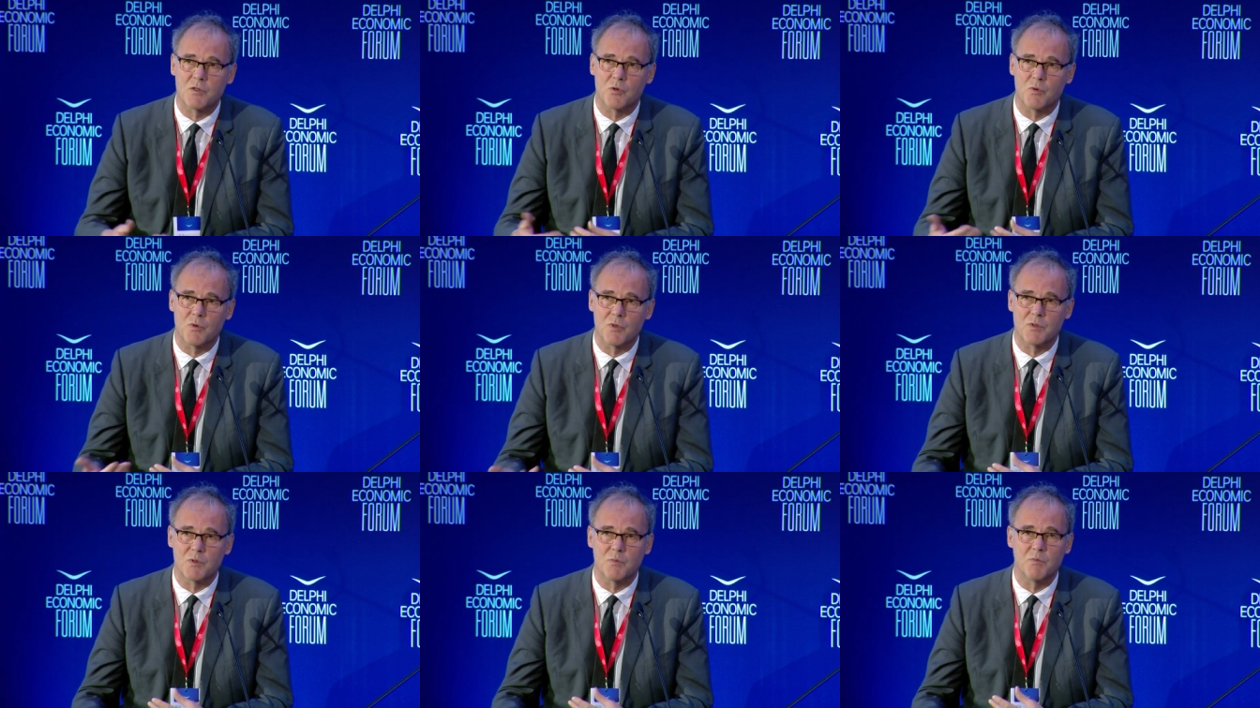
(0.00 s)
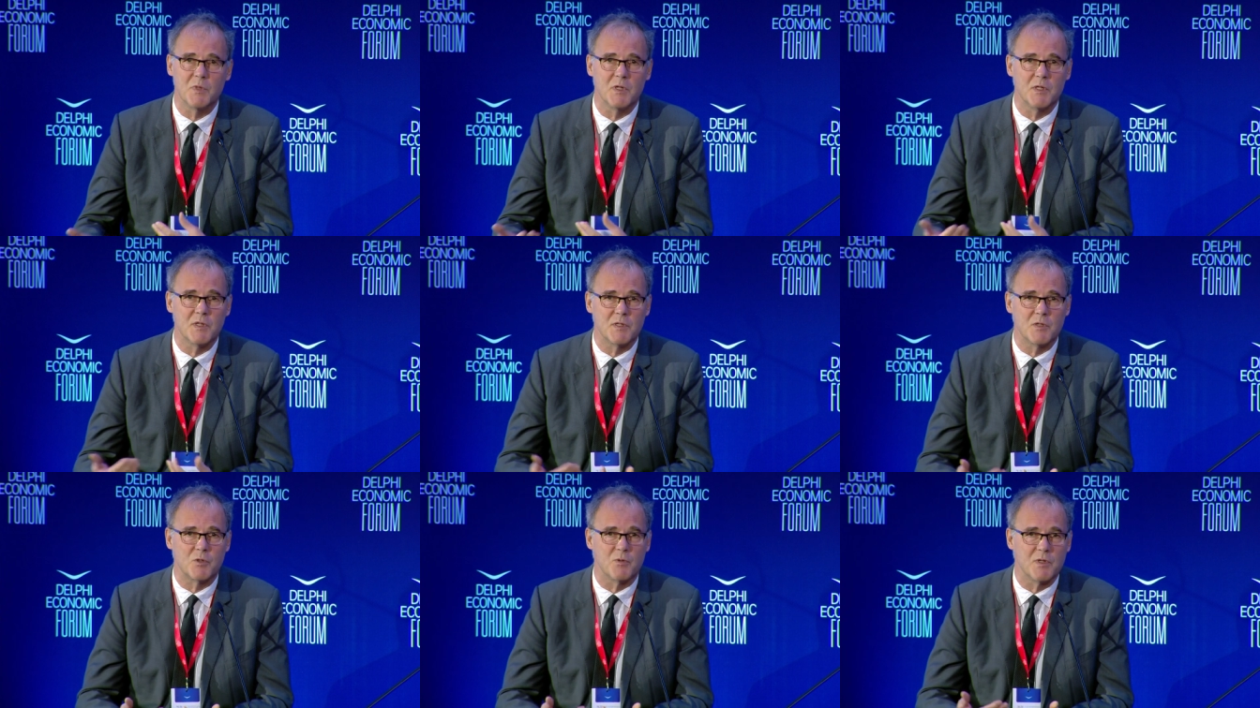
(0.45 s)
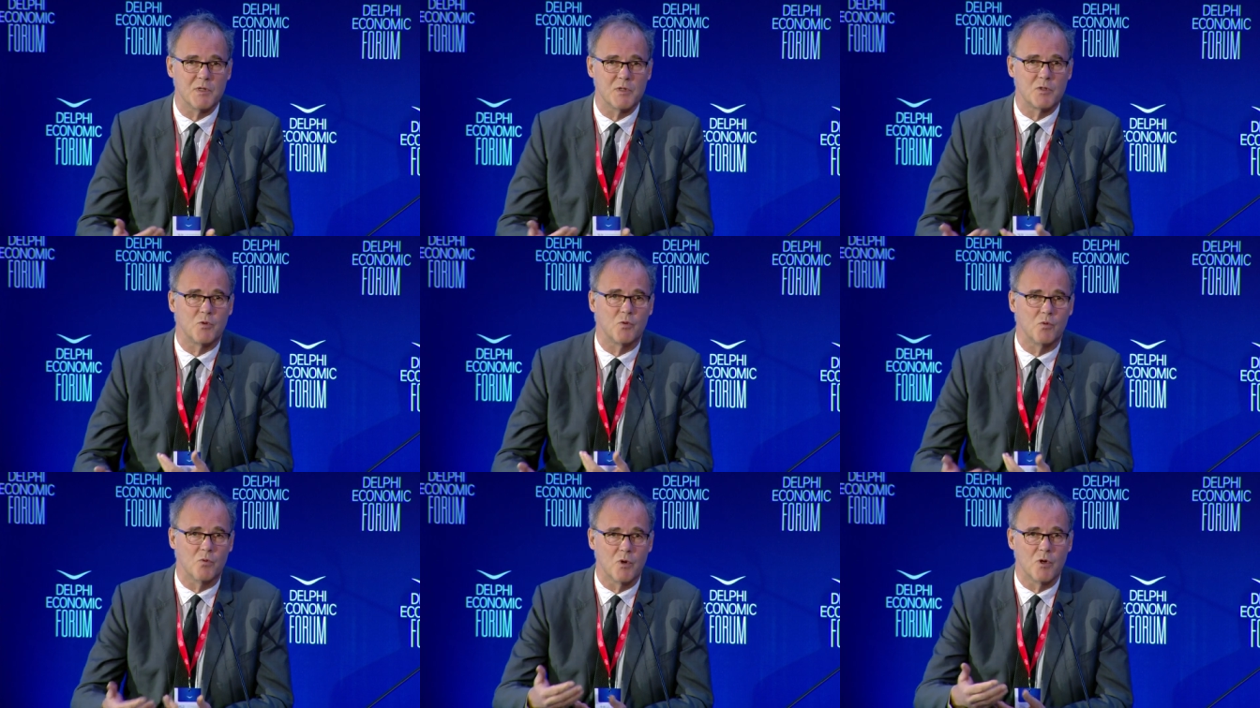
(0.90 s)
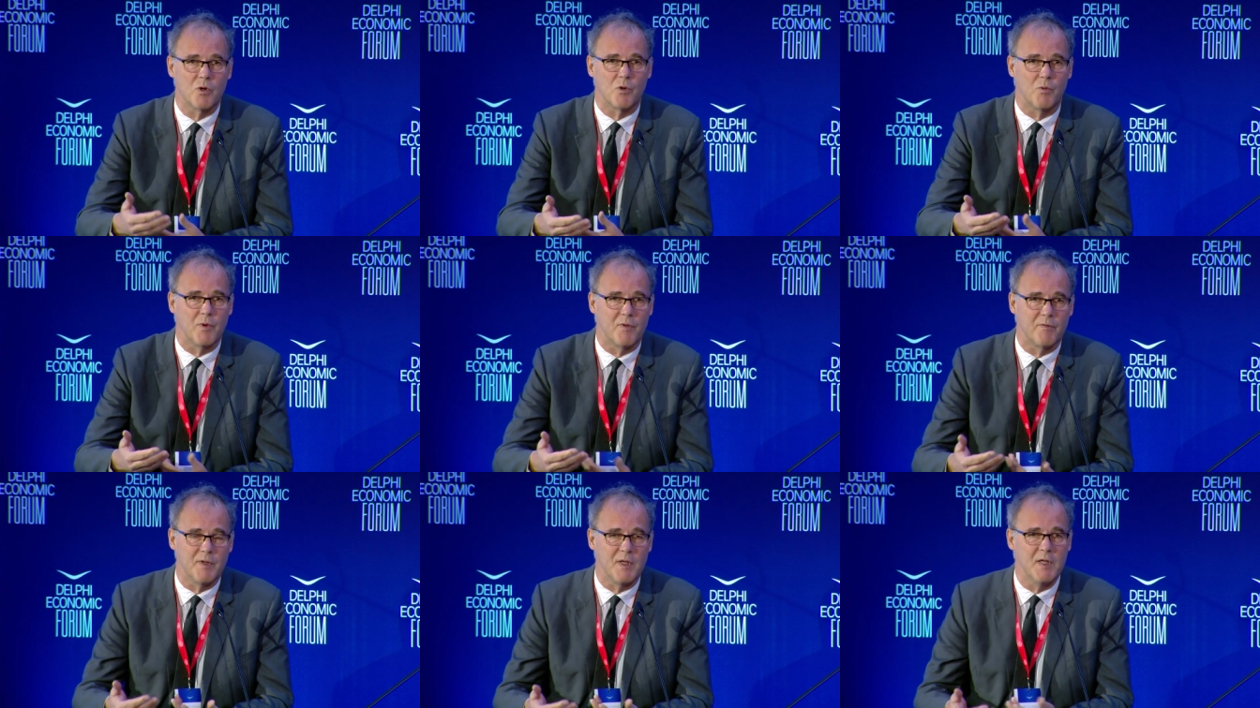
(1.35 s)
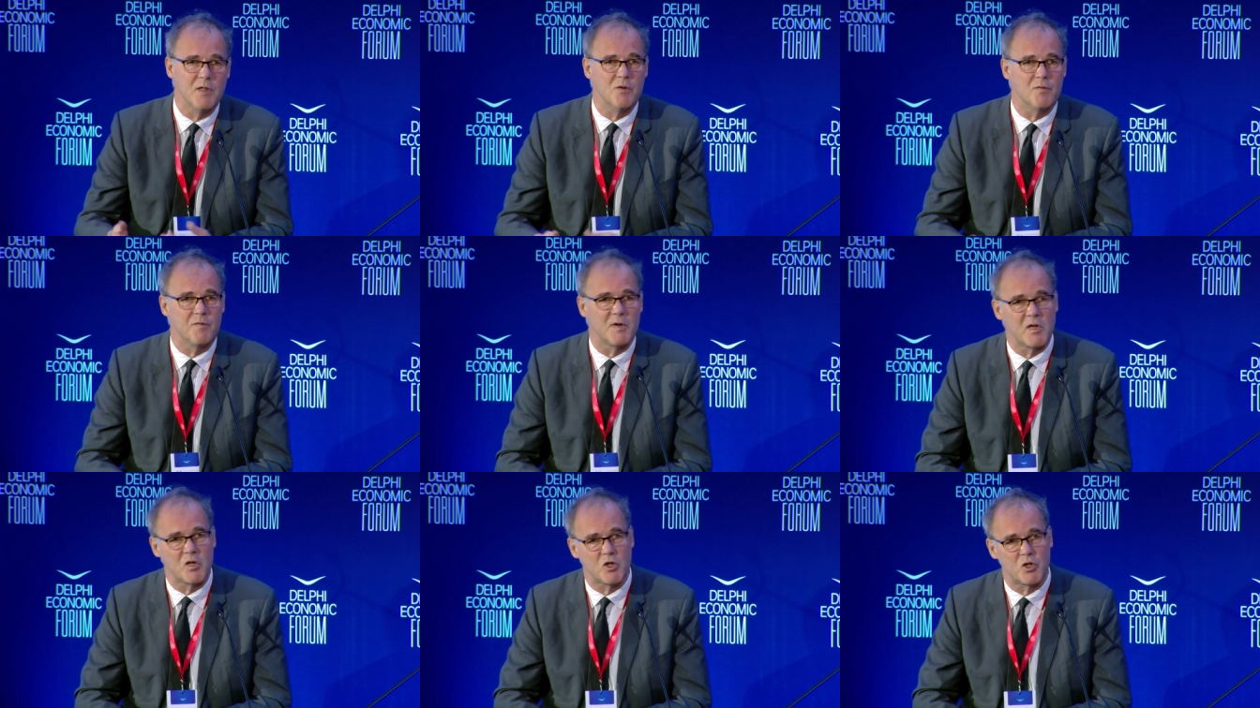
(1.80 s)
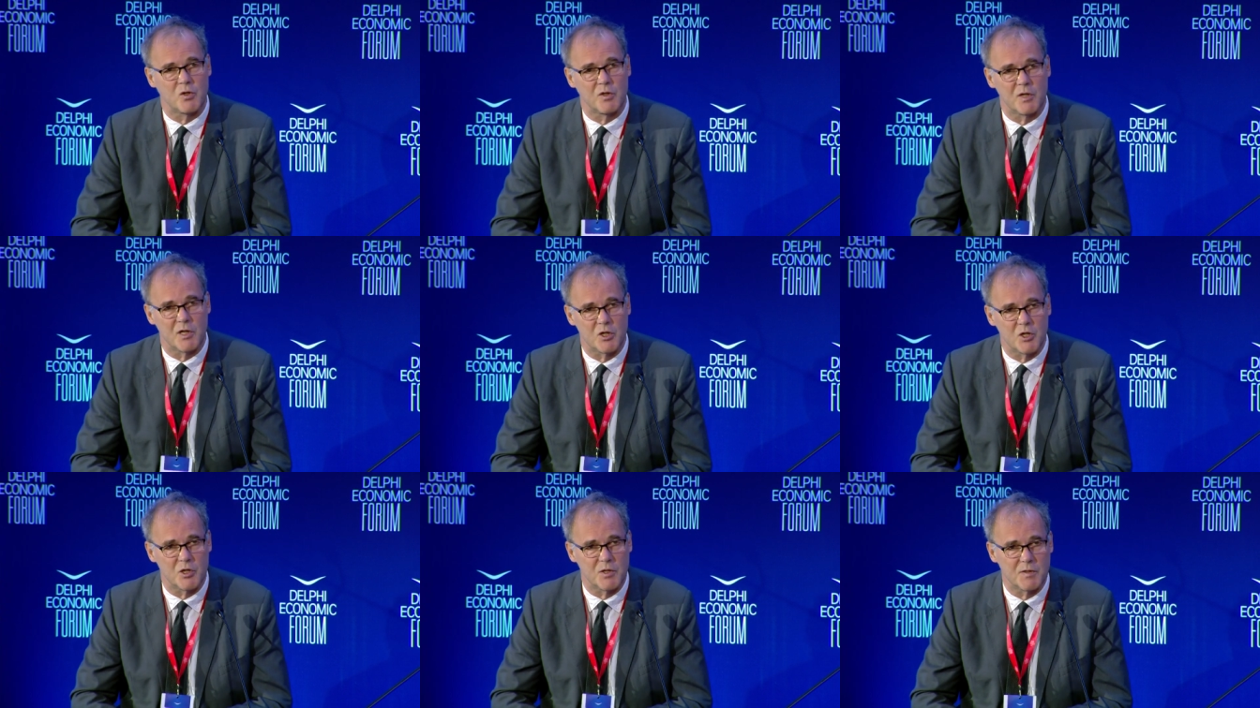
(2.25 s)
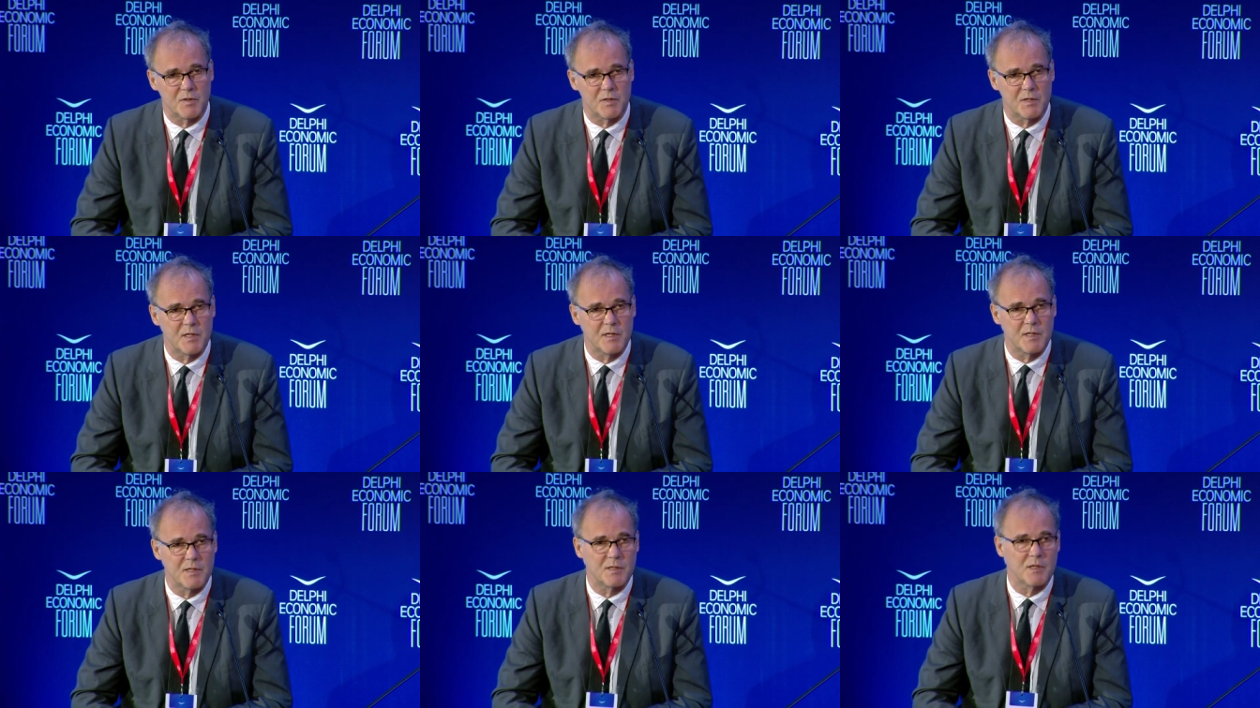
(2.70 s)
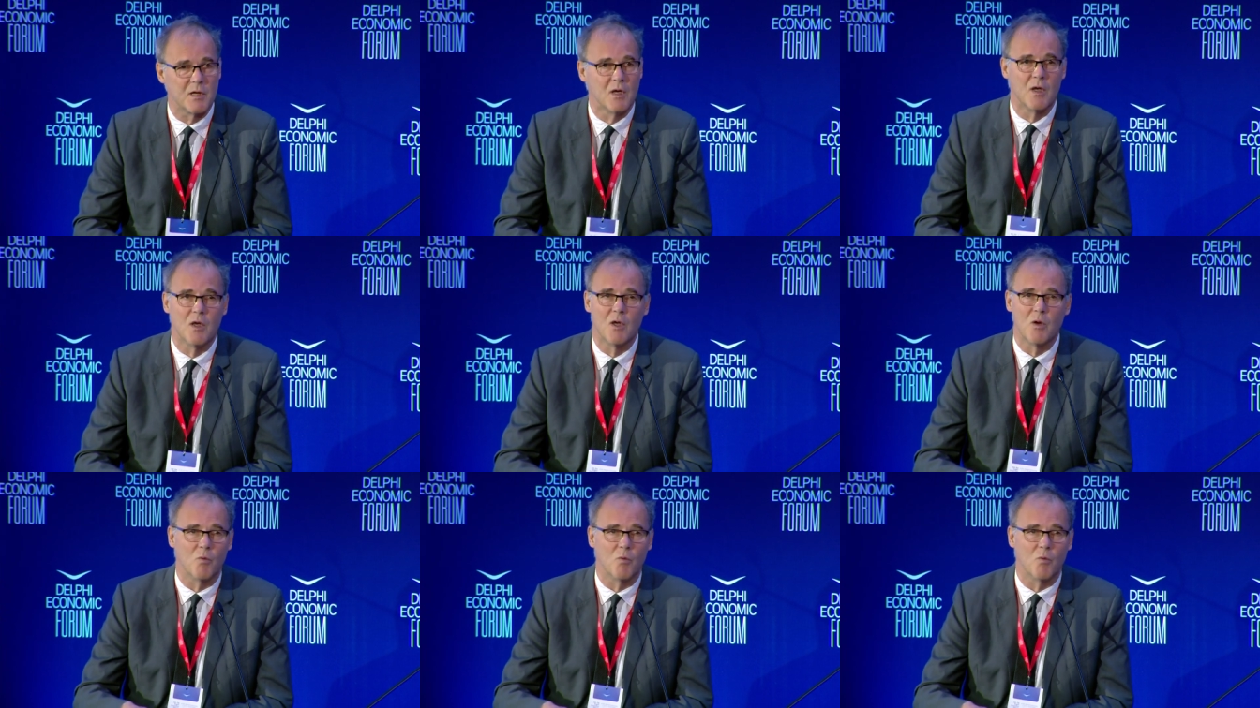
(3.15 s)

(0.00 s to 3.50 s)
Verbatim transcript: tourism ministries to work with innovation agencies,